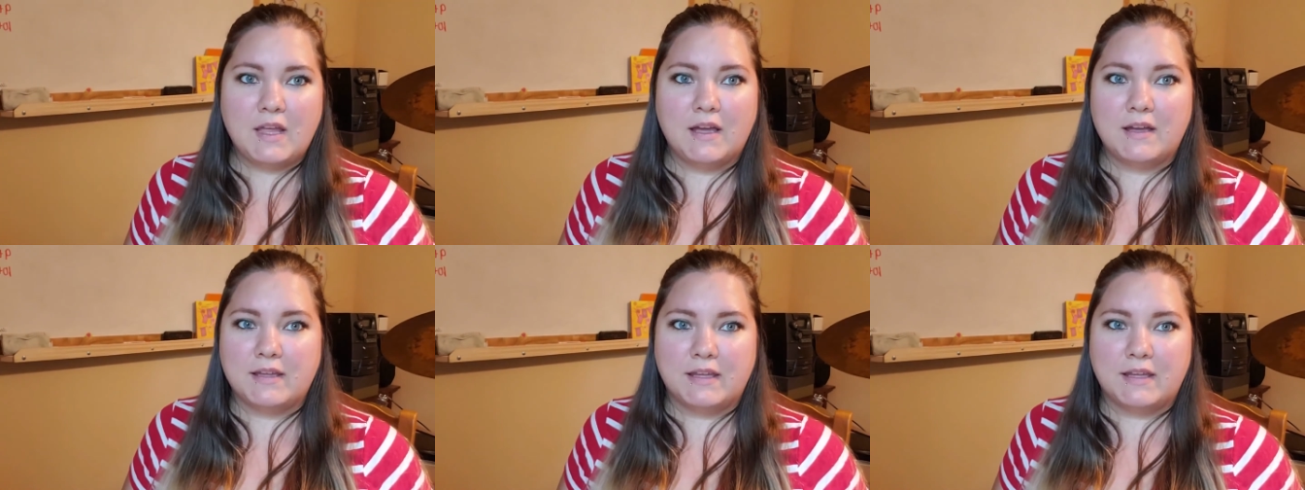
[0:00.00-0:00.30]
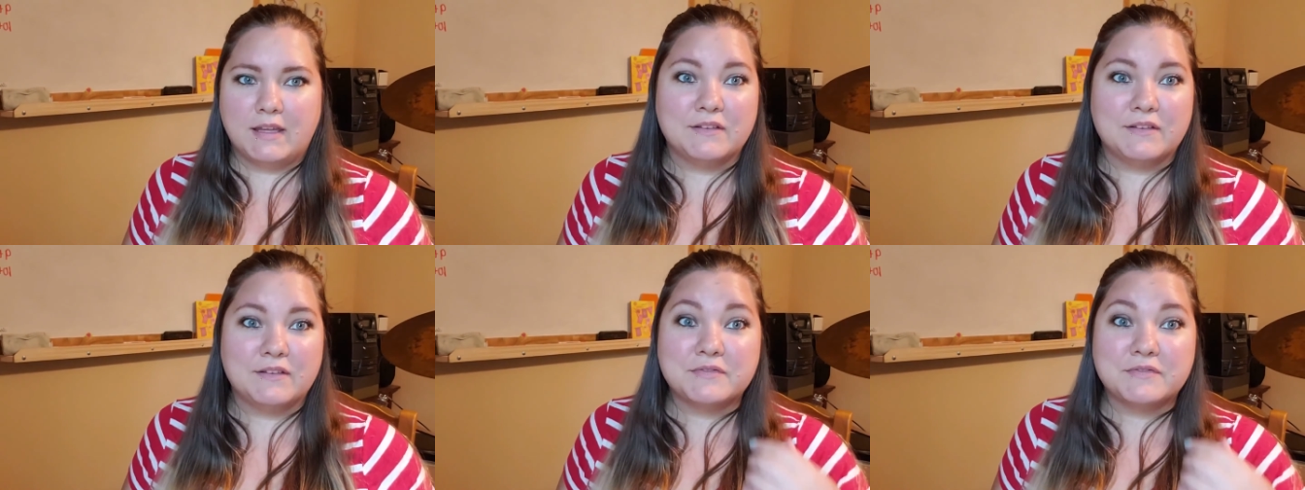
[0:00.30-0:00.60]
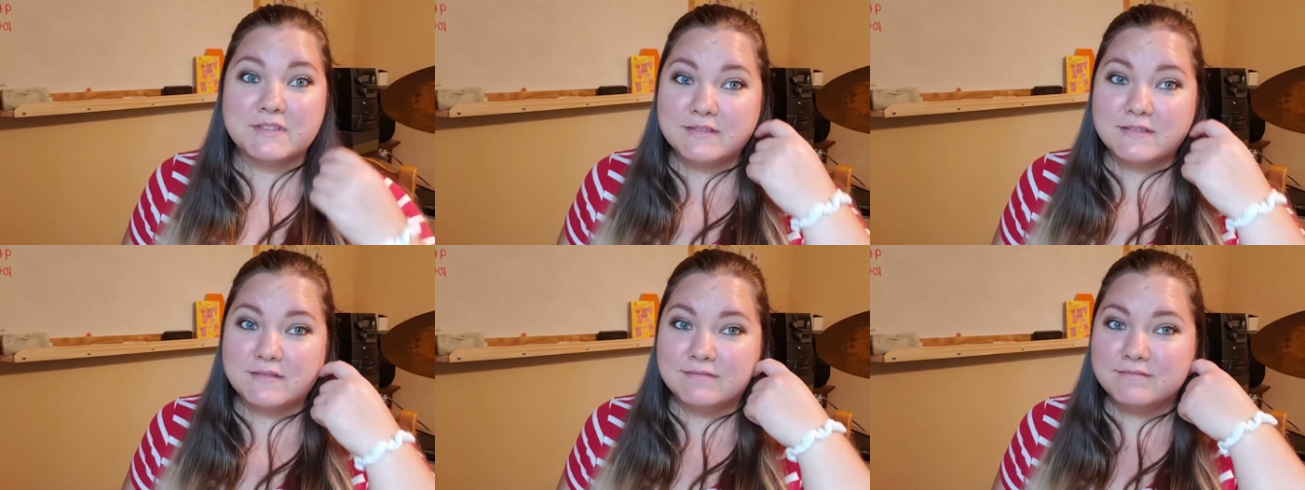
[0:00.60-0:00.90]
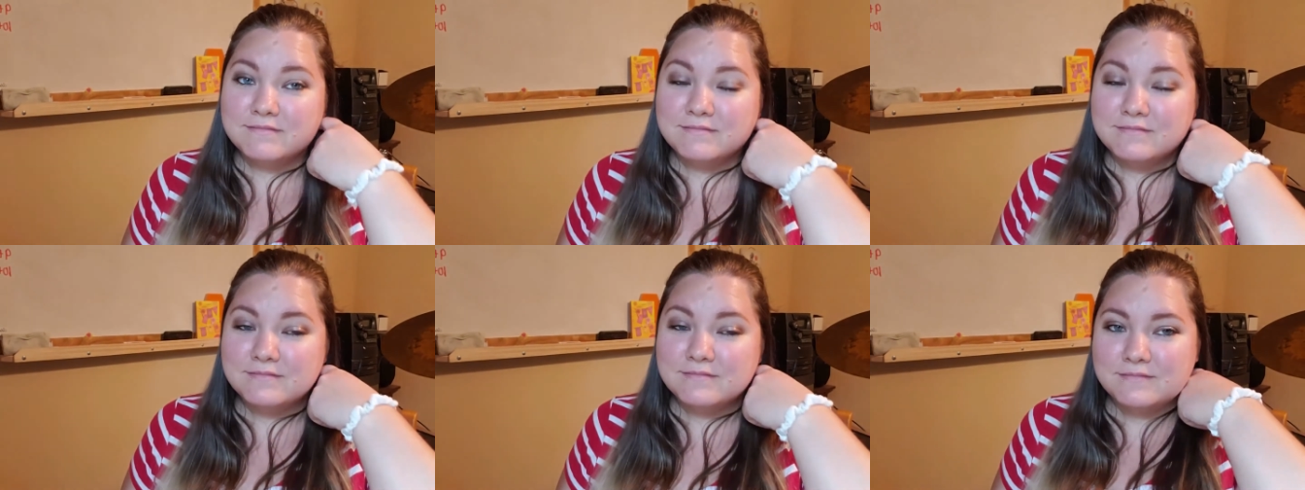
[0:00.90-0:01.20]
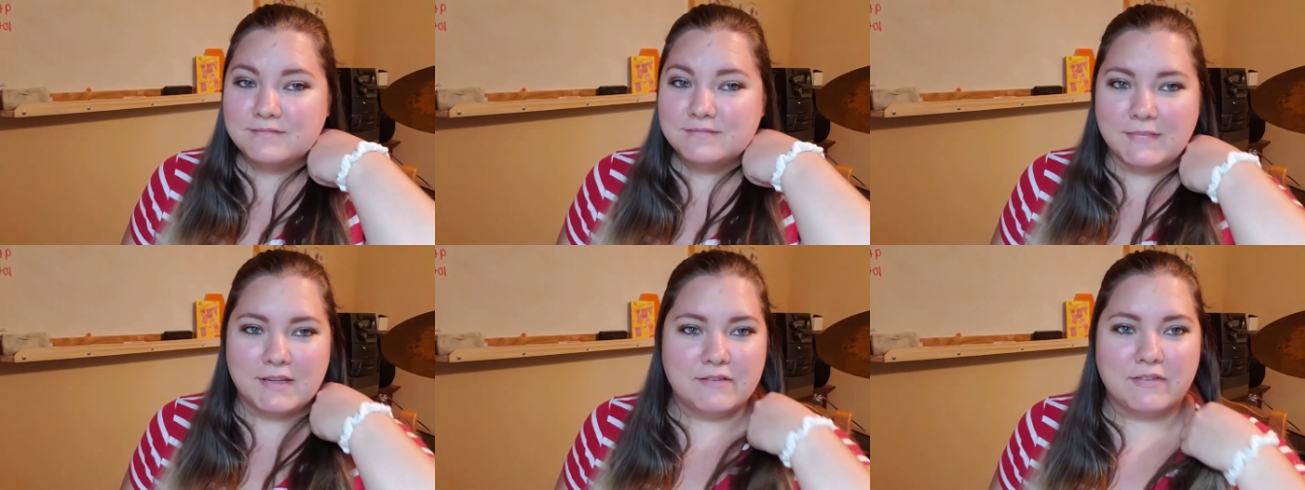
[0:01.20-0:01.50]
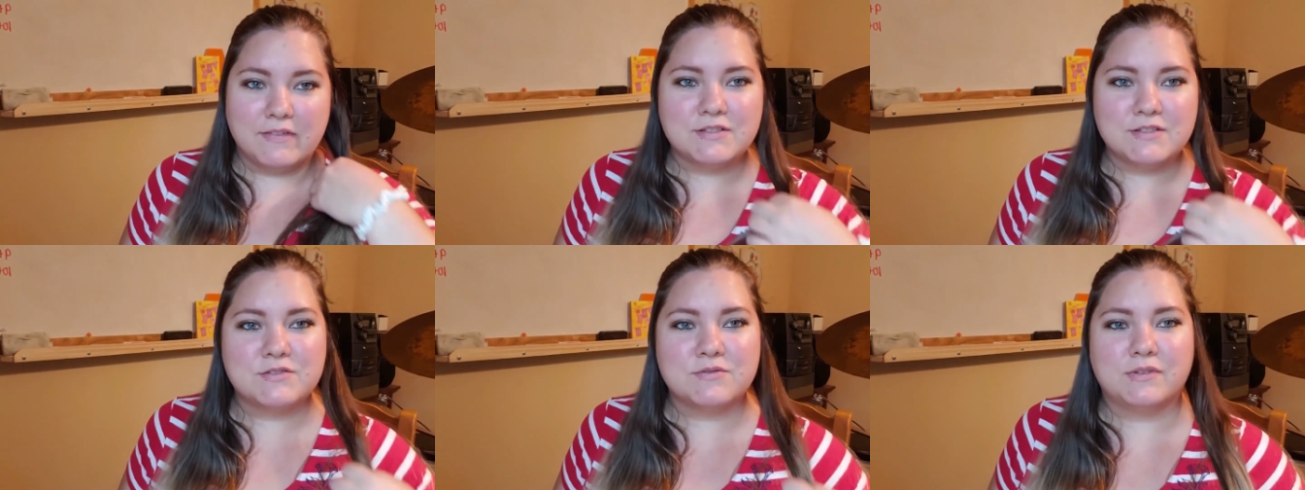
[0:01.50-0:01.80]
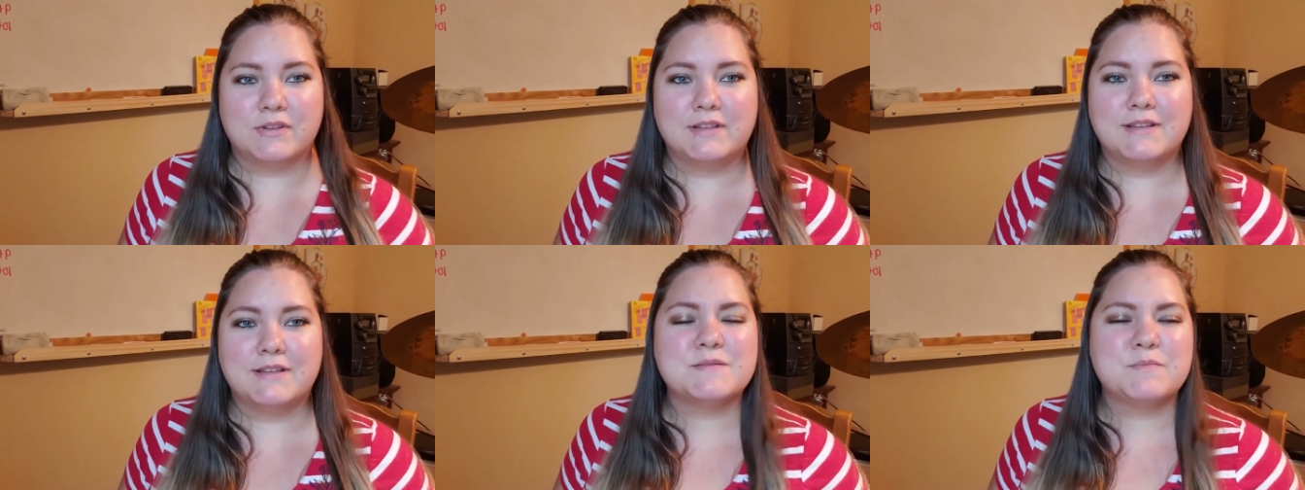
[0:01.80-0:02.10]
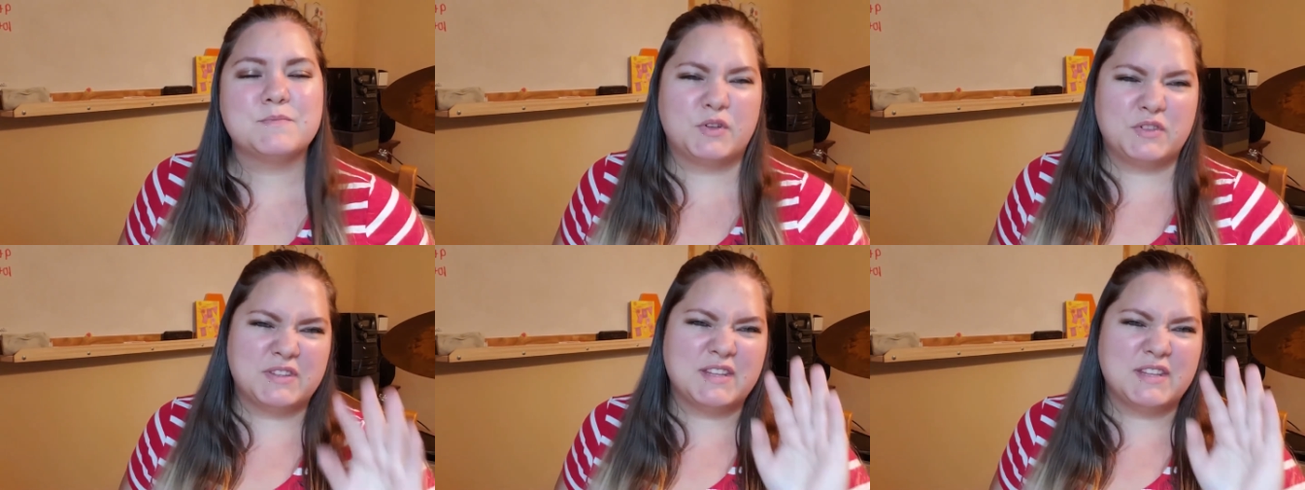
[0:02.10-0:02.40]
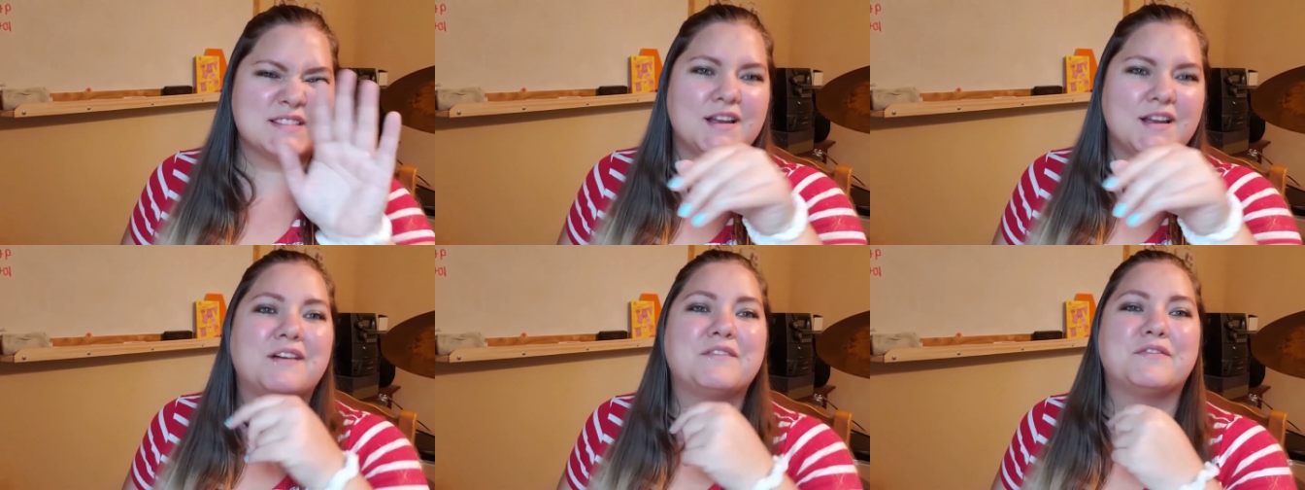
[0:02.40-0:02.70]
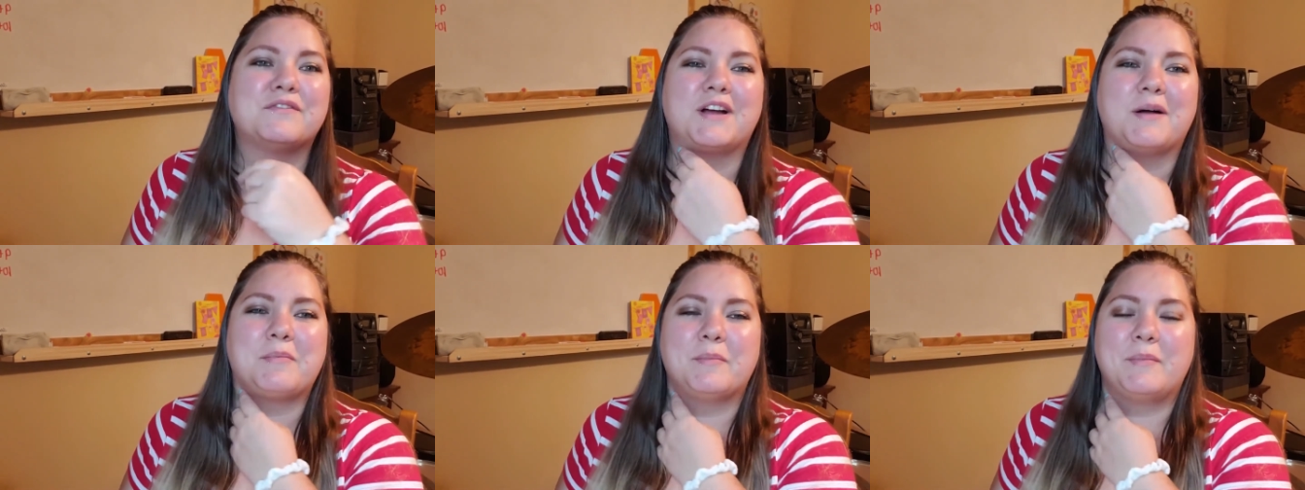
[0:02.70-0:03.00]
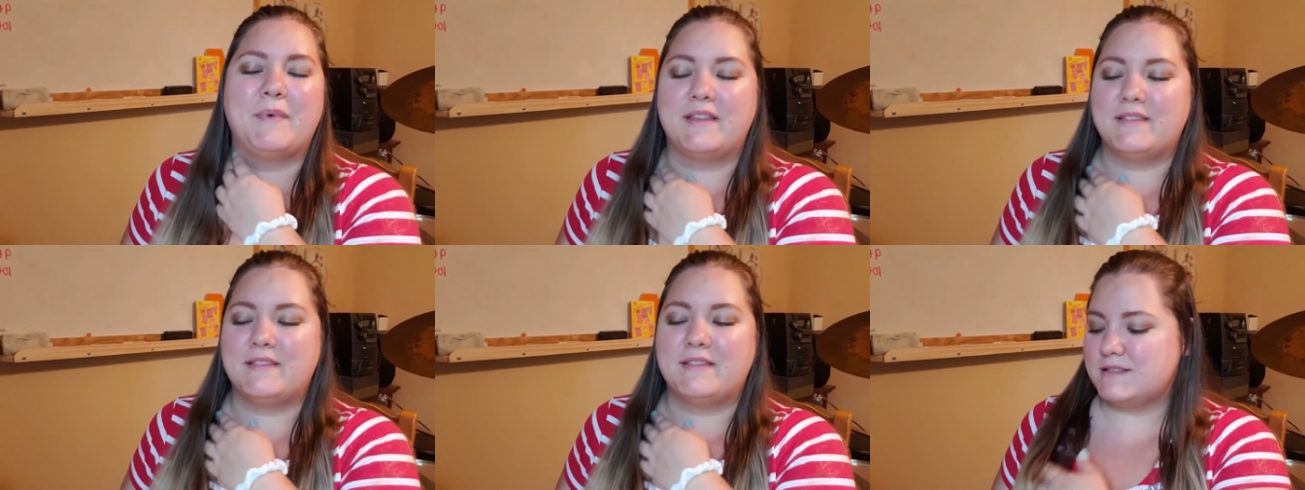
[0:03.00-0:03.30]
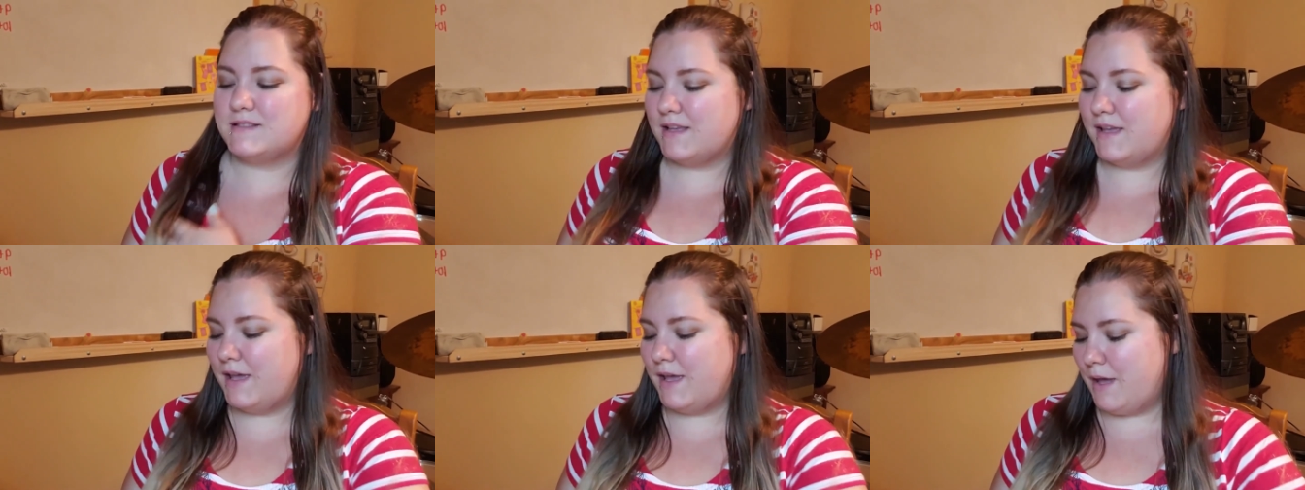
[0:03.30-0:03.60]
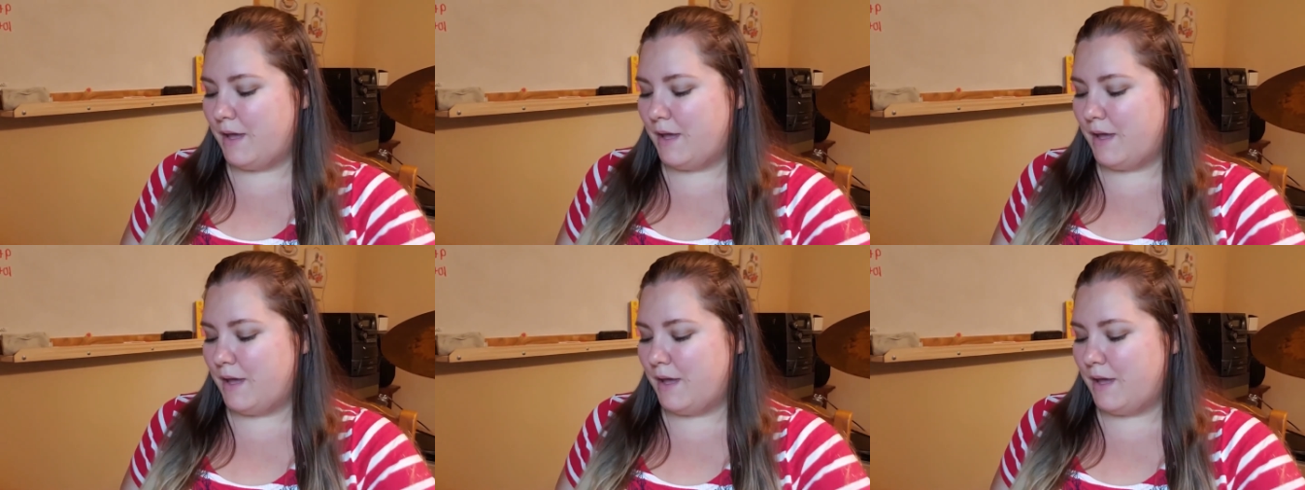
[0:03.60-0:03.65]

a gift, eventually, his birthday is not for a couple months,